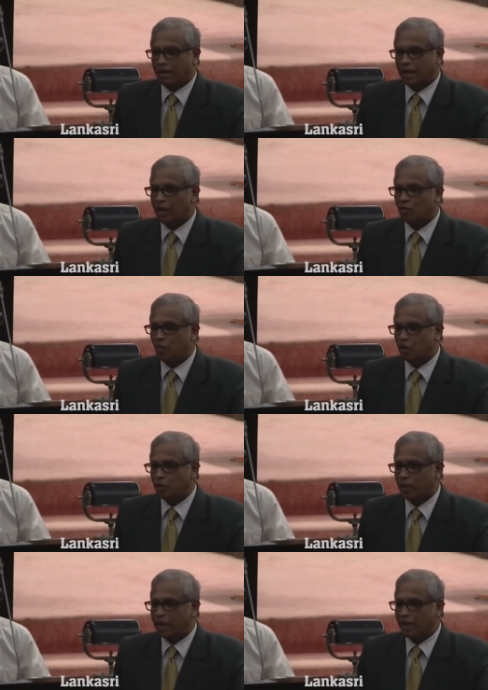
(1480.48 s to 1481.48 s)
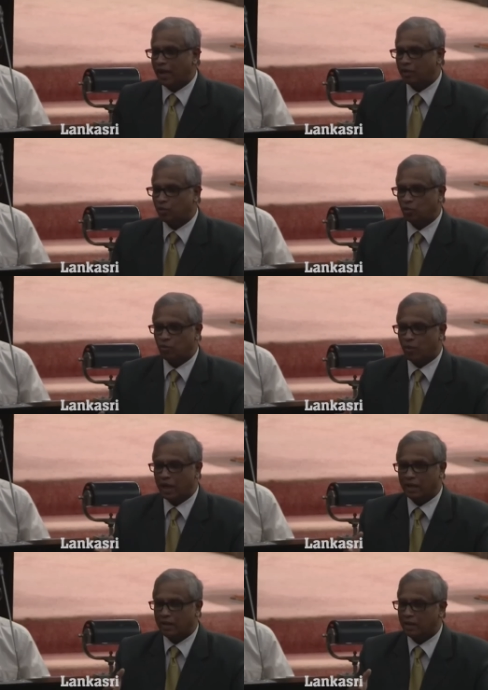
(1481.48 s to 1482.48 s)
They don't want to be dragged through
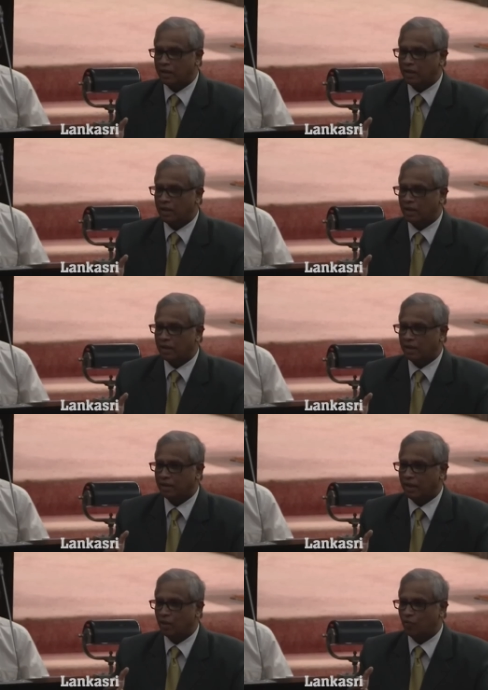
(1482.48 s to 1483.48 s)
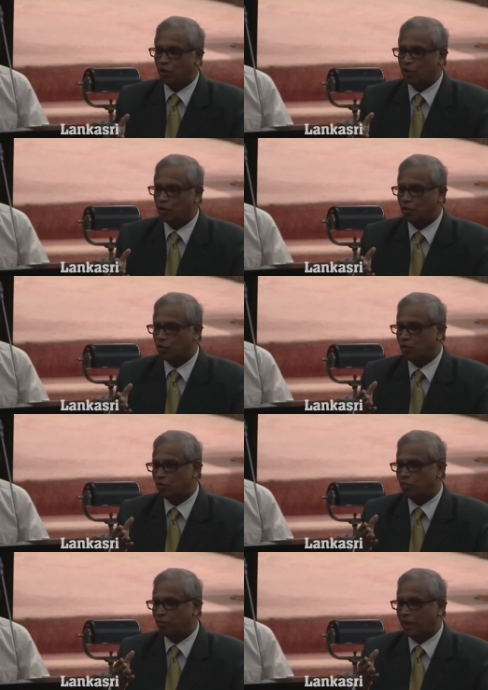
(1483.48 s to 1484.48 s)
mud. They don't want
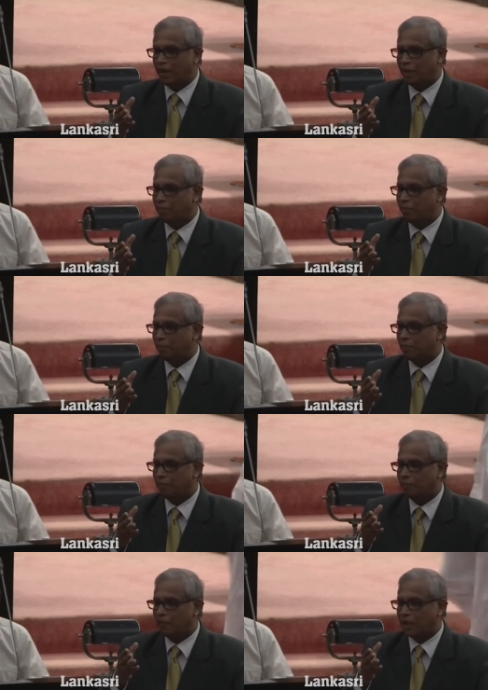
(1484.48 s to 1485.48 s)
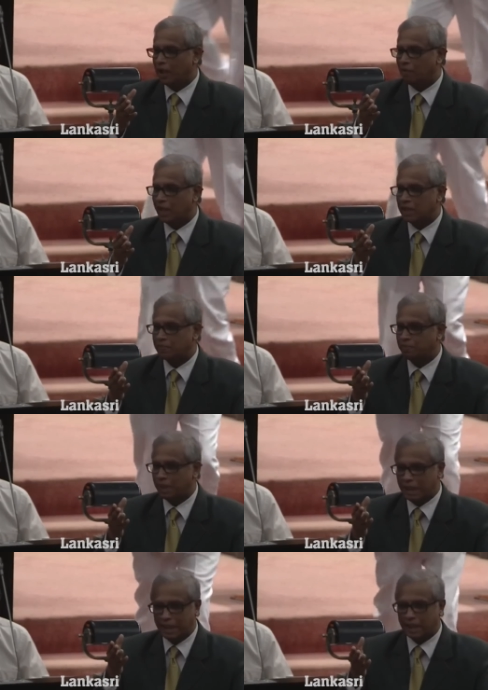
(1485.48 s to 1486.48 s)
to be victimized
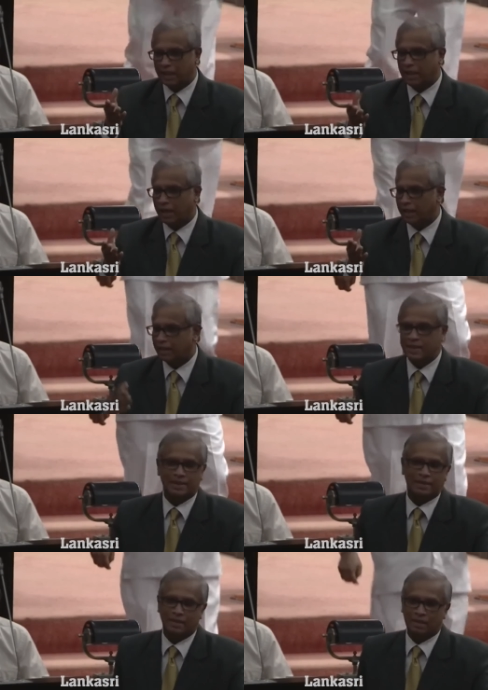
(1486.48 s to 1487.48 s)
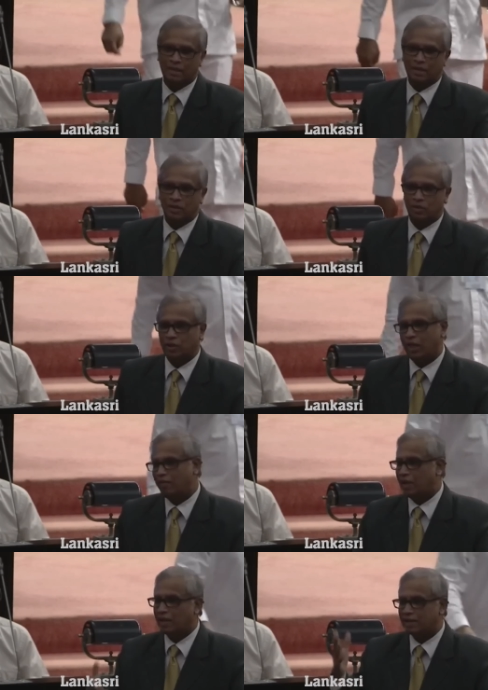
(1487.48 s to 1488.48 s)
politically like this. So they
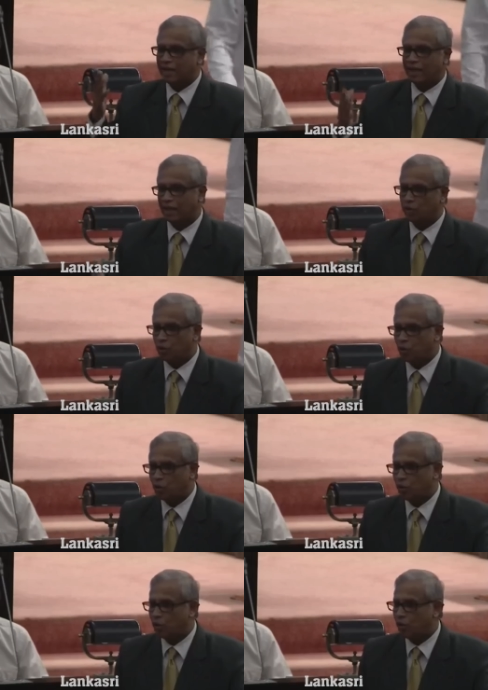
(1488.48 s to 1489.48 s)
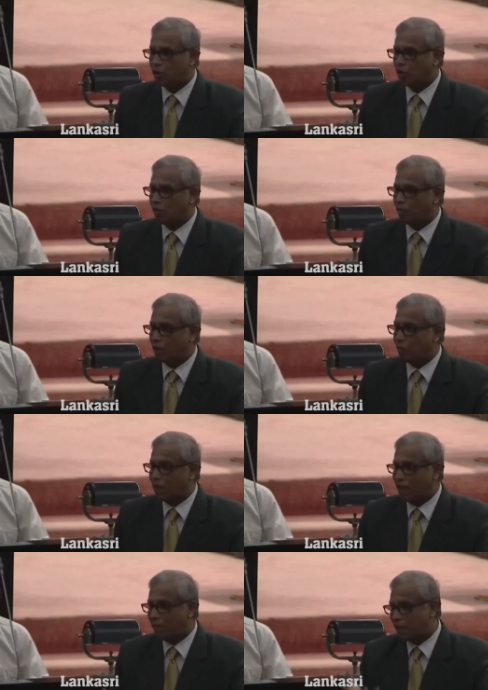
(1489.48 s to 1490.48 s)
will resign and go. But
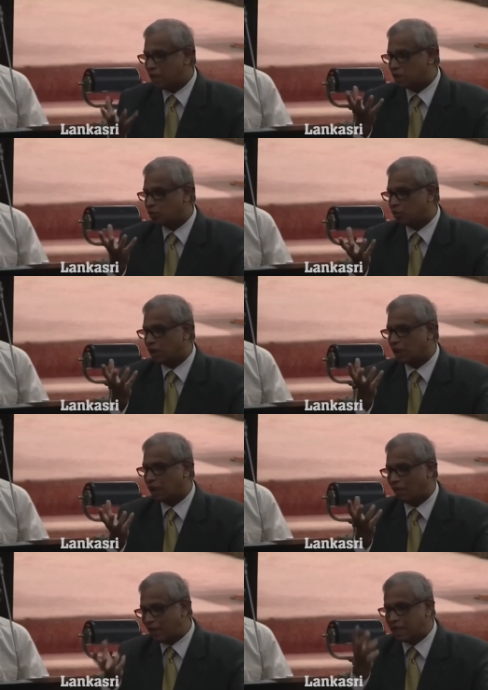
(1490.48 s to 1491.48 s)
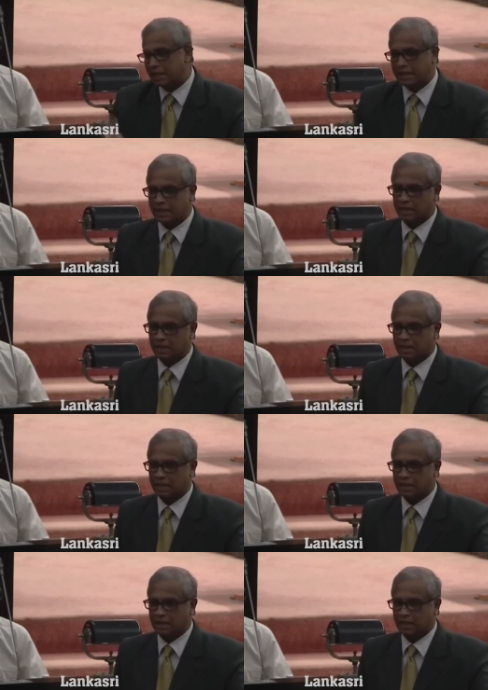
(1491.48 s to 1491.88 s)
what happens to the governance?